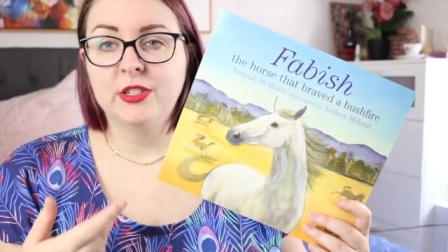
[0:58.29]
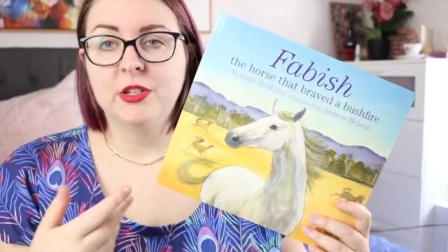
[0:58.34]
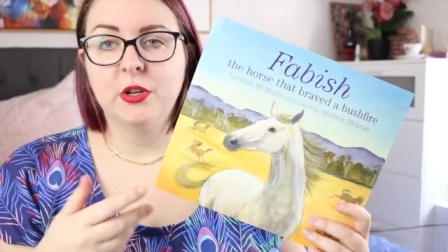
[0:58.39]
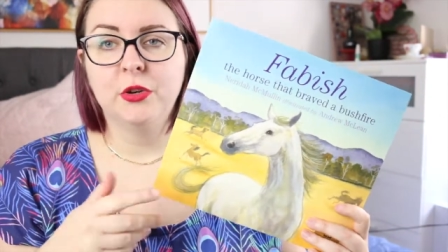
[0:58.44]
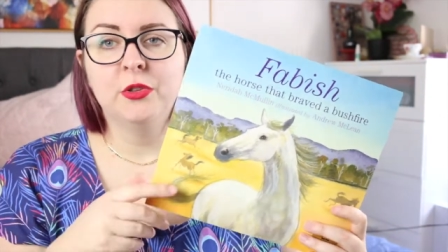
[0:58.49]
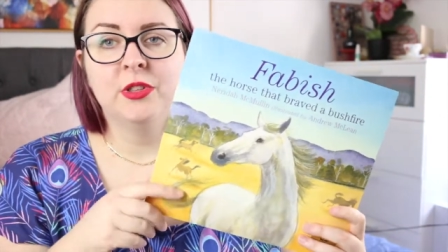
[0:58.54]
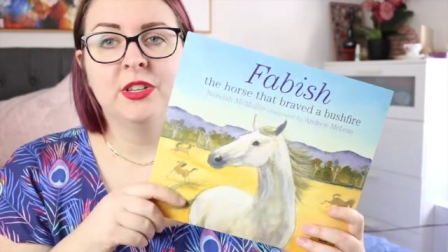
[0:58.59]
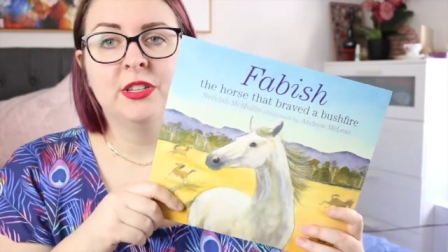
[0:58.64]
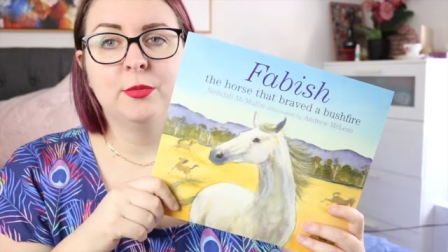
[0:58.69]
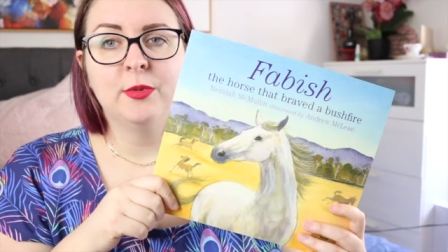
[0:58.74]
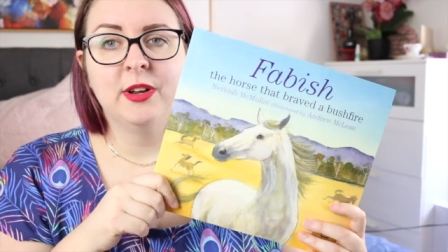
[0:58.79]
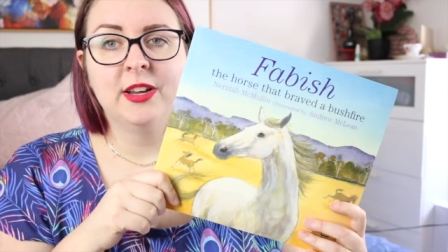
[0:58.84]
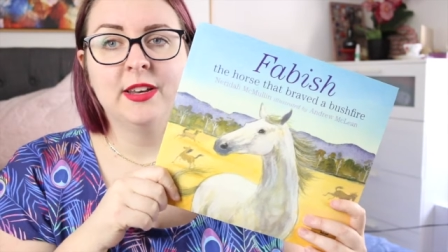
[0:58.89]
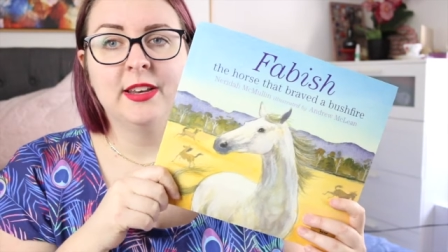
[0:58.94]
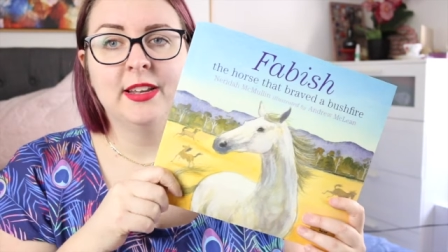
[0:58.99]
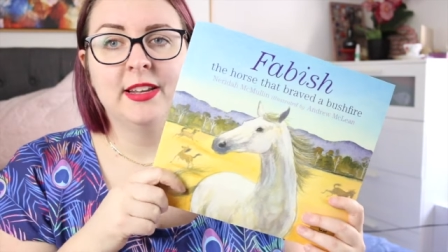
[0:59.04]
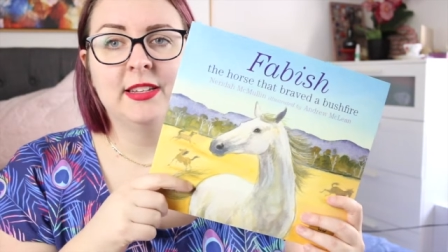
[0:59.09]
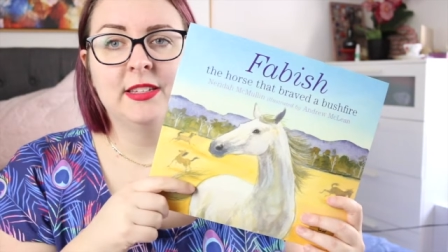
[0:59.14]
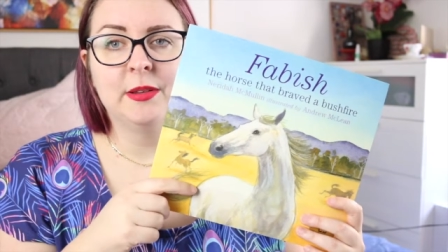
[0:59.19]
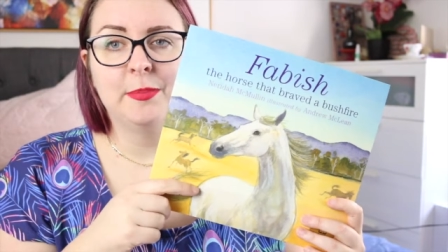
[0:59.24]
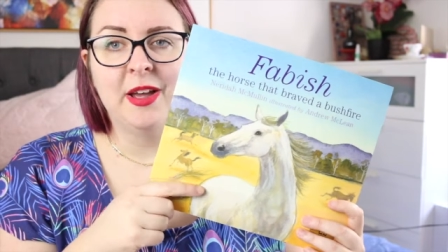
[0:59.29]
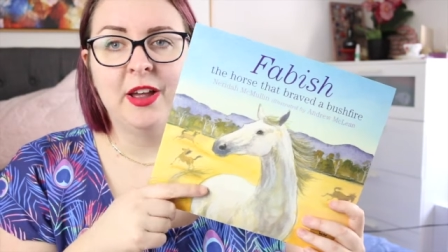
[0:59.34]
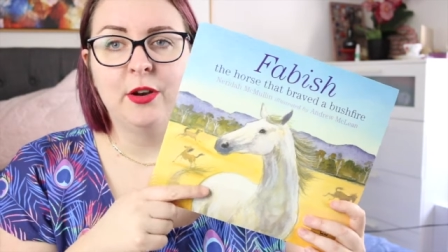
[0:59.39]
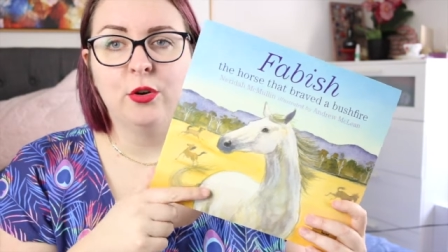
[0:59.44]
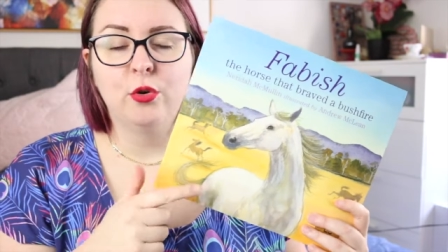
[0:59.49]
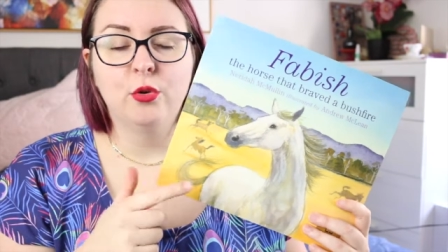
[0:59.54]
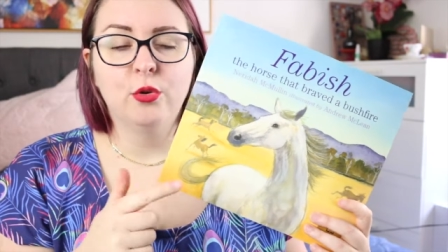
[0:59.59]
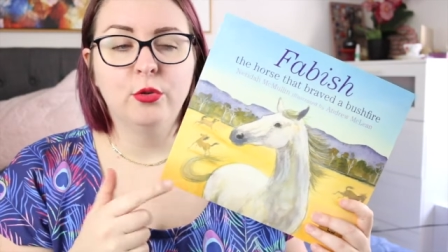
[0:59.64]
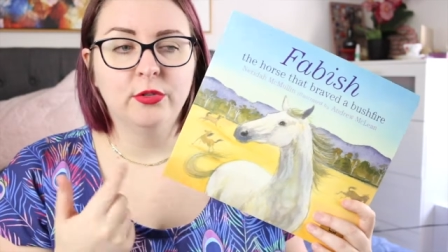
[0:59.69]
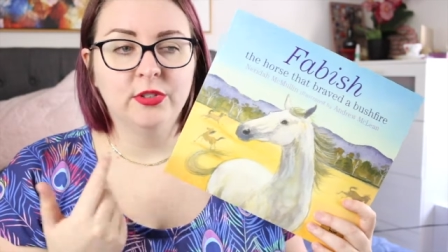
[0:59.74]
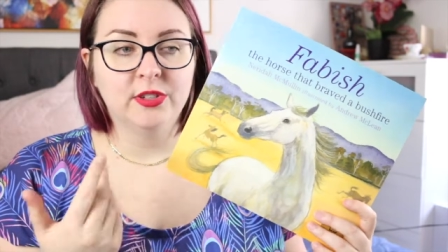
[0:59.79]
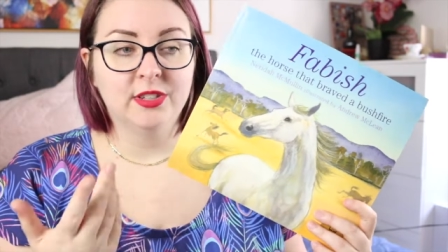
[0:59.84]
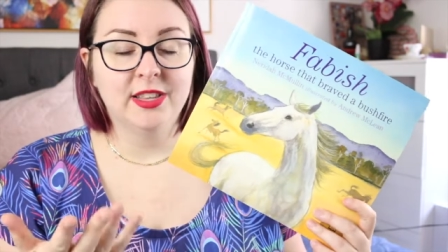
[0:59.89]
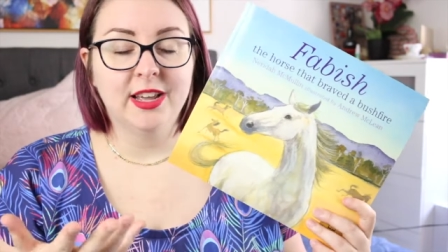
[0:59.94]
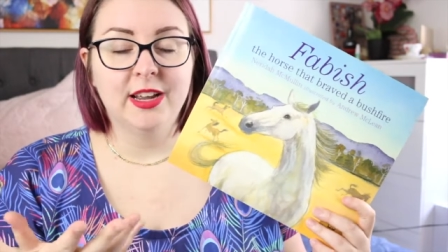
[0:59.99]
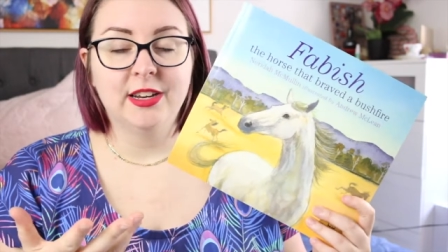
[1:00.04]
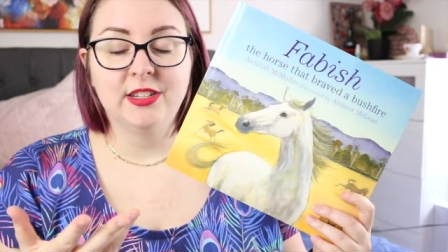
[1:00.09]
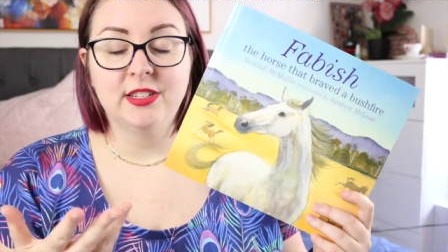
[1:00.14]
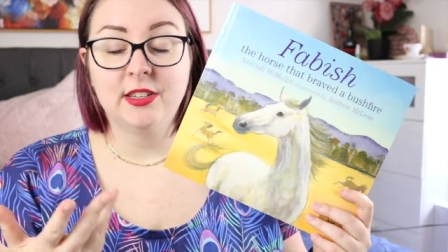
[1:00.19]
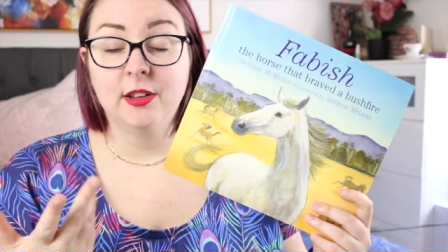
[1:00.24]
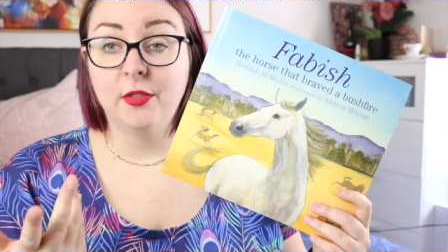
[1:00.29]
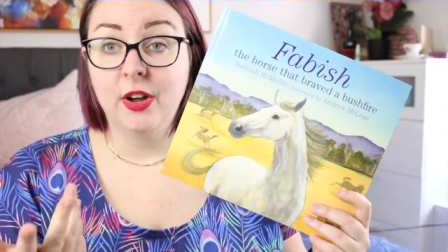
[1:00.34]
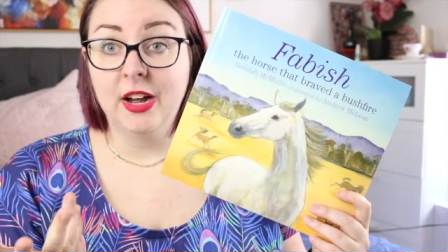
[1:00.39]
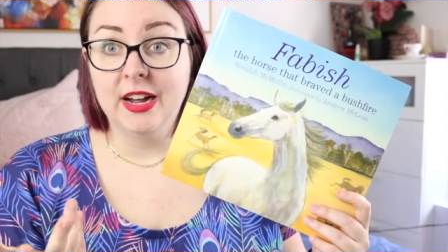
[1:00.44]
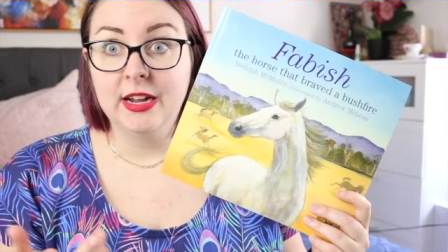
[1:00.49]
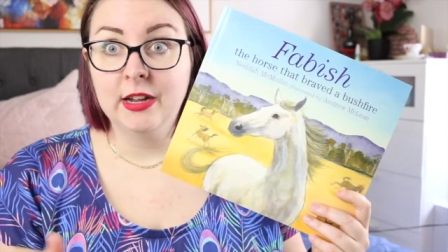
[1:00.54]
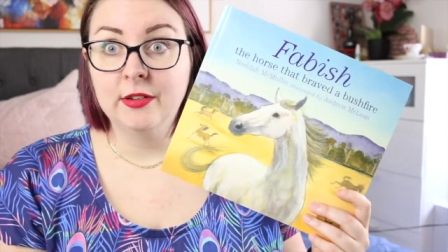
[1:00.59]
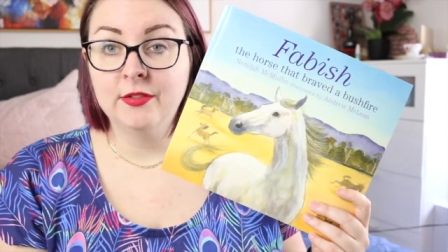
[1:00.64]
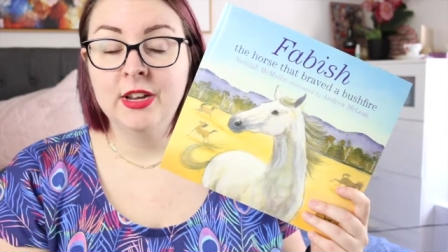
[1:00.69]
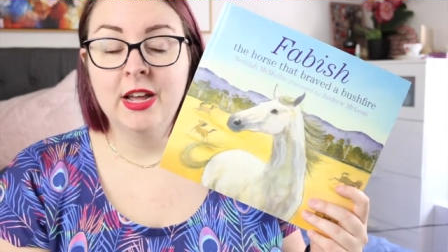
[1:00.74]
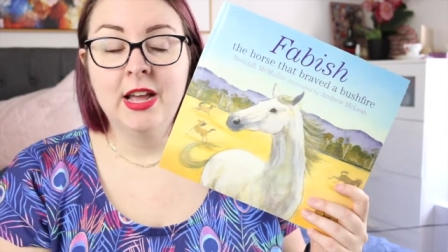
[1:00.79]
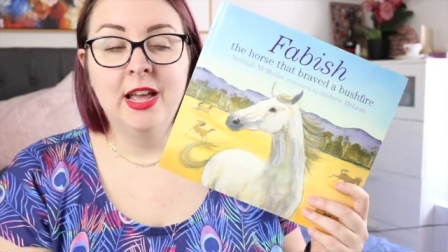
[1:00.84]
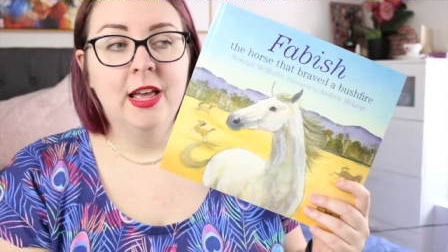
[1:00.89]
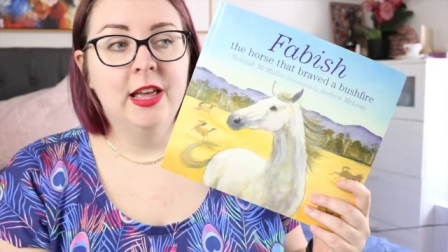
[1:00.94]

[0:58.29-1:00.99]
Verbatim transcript: So this one is about a horse that survived